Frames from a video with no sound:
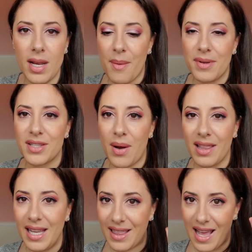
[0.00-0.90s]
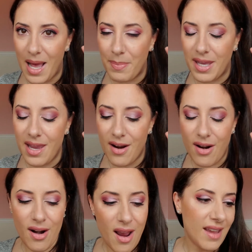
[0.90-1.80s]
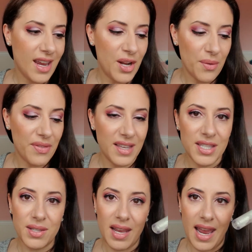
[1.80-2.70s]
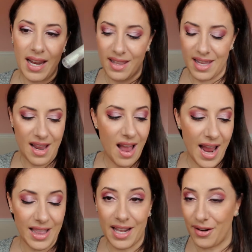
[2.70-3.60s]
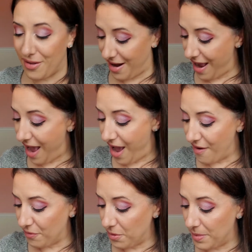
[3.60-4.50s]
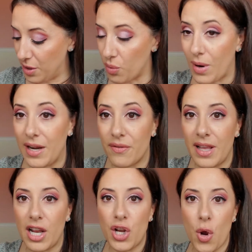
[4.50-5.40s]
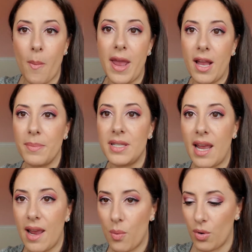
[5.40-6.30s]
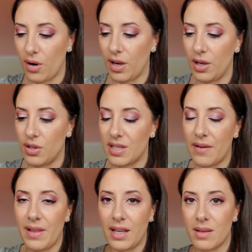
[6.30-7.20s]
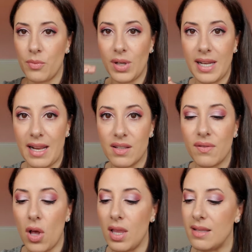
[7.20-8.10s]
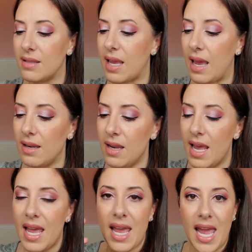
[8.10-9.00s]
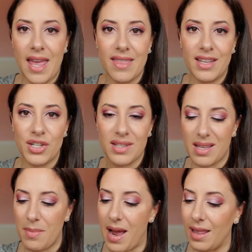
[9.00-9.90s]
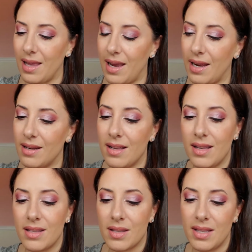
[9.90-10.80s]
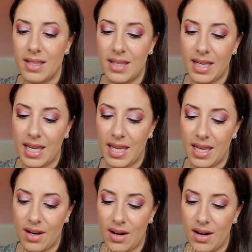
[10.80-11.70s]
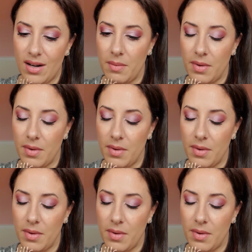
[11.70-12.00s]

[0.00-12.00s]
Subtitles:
And so I'll link that up here. You know, this and the highlighter that I have would be great for like a no makeup day where you just have like some really nice flawless skin and then just some highlight. So this is it here.